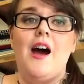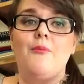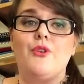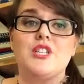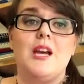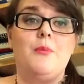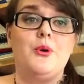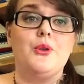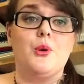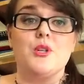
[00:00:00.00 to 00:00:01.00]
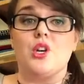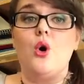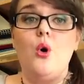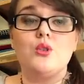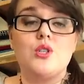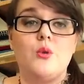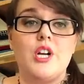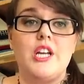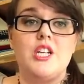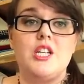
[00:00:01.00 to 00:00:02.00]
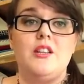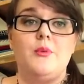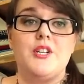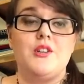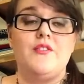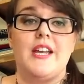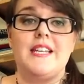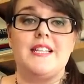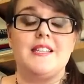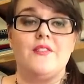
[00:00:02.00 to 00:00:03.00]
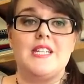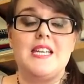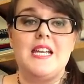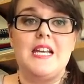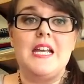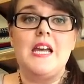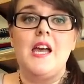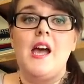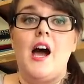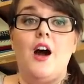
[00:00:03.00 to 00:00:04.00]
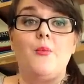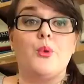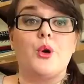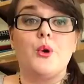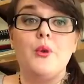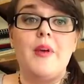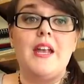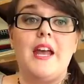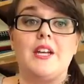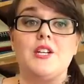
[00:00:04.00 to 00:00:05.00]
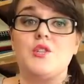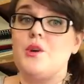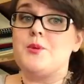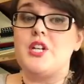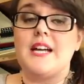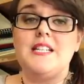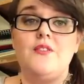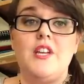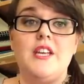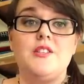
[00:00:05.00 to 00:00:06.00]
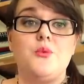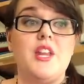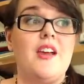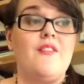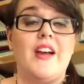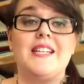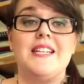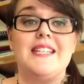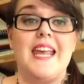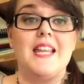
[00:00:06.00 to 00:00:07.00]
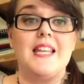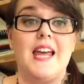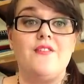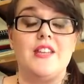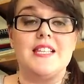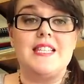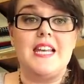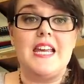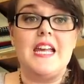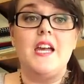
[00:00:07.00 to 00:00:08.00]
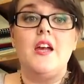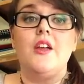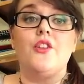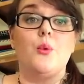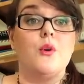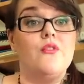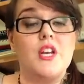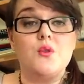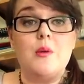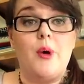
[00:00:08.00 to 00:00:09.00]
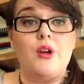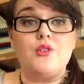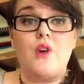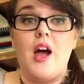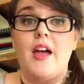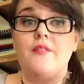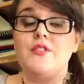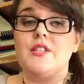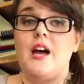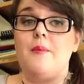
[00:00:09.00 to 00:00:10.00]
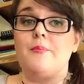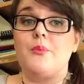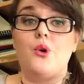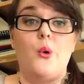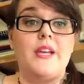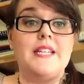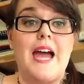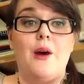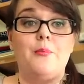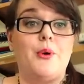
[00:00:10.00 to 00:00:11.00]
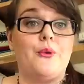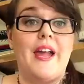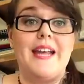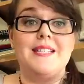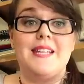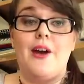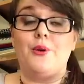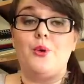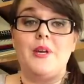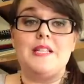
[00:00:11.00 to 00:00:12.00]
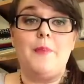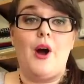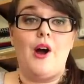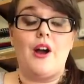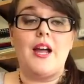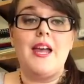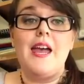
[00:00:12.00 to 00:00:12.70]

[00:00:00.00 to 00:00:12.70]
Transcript: For example, there was a coal shortage in the winter of 1917. Recruitment and conscription activities really affected daily life in the city. There were victory bond drives going down, parades down Queen's Park,